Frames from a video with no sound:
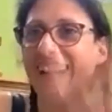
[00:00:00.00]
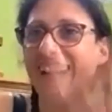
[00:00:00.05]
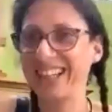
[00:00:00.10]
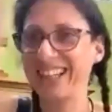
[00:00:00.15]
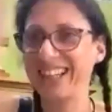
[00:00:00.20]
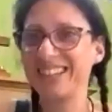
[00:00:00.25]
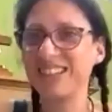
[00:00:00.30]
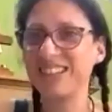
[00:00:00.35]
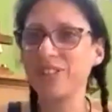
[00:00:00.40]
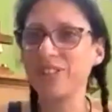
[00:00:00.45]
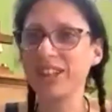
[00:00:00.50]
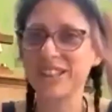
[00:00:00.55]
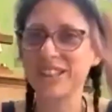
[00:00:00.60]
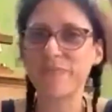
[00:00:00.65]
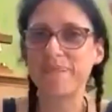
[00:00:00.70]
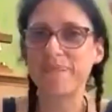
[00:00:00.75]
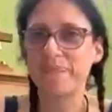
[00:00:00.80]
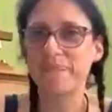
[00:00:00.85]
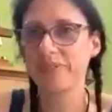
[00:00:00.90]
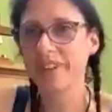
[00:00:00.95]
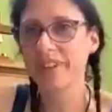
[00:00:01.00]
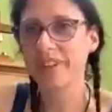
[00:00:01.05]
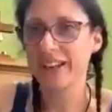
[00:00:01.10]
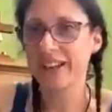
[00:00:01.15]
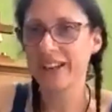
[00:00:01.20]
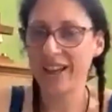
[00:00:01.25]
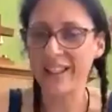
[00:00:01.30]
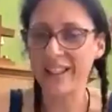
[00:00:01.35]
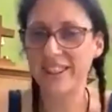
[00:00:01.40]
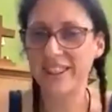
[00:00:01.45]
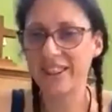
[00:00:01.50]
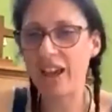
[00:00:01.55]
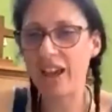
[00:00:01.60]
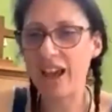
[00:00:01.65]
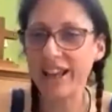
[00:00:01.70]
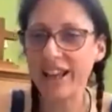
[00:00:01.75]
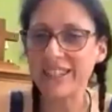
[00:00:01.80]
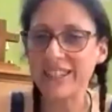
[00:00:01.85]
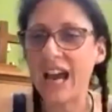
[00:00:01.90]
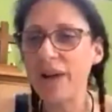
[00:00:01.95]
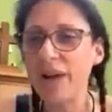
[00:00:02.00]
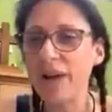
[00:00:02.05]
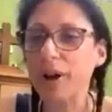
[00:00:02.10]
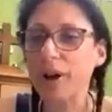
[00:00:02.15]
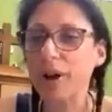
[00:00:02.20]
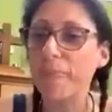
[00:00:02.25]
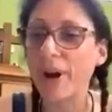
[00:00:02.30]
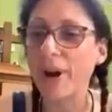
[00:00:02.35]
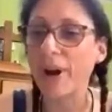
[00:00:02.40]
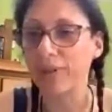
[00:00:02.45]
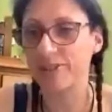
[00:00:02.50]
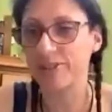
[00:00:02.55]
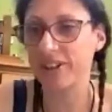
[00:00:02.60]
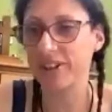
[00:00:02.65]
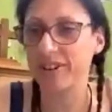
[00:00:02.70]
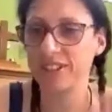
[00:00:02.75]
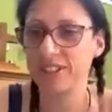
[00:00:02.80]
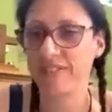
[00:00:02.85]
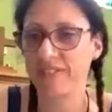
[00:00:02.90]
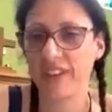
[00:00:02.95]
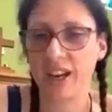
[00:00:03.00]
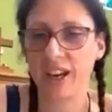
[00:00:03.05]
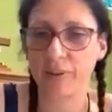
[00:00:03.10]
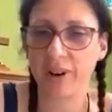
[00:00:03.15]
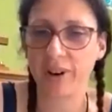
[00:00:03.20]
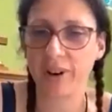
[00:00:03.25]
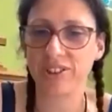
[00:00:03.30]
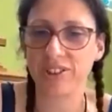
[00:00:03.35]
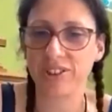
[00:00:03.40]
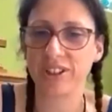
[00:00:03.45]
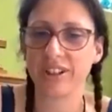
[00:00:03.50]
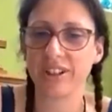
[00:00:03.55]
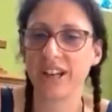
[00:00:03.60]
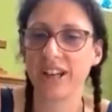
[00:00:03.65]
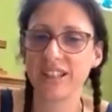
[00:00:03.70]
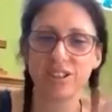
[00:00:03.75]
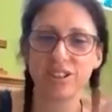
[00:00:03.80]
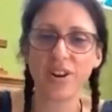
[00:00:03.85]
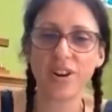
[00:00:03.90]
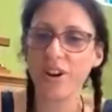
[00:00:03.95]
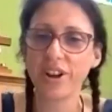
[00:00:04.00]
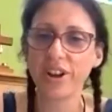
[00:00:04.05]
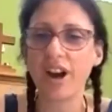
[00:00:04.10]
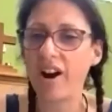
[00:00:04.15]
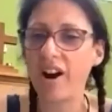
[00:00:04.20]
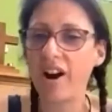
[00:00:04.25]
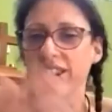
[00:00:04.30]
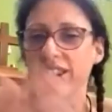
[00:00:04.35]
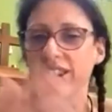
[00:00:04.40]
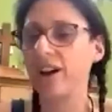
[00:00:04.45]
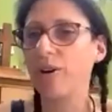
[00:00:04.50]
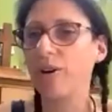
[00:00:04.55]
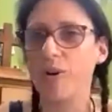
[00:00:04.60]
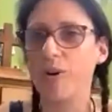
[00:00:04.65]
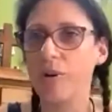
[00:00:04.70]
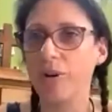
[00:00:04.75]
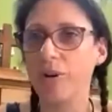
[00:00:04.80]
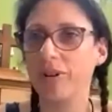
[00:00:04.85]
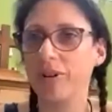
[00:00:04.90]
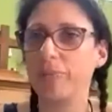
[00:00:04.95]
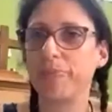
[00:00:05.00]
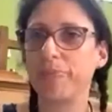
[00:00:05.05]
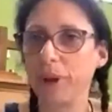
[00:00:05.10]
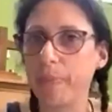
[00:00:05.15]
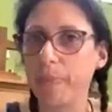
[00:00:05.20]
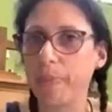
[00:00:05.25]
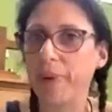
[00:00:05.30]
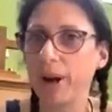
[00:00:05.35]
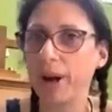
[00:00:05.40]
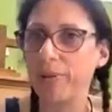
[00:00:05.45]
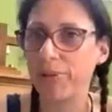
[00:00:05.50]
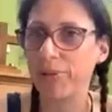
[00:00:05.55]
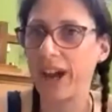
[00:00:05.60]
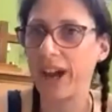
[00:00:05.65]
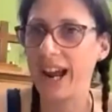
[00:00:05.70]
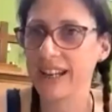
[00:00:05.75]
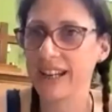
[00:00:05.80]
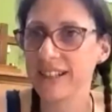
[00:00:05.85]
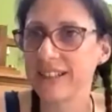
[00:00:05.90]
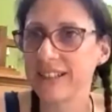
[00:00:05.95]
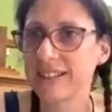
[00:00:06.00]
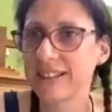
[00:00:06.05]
So it's happening on both sides of the equation. It's not an either or, but a both and.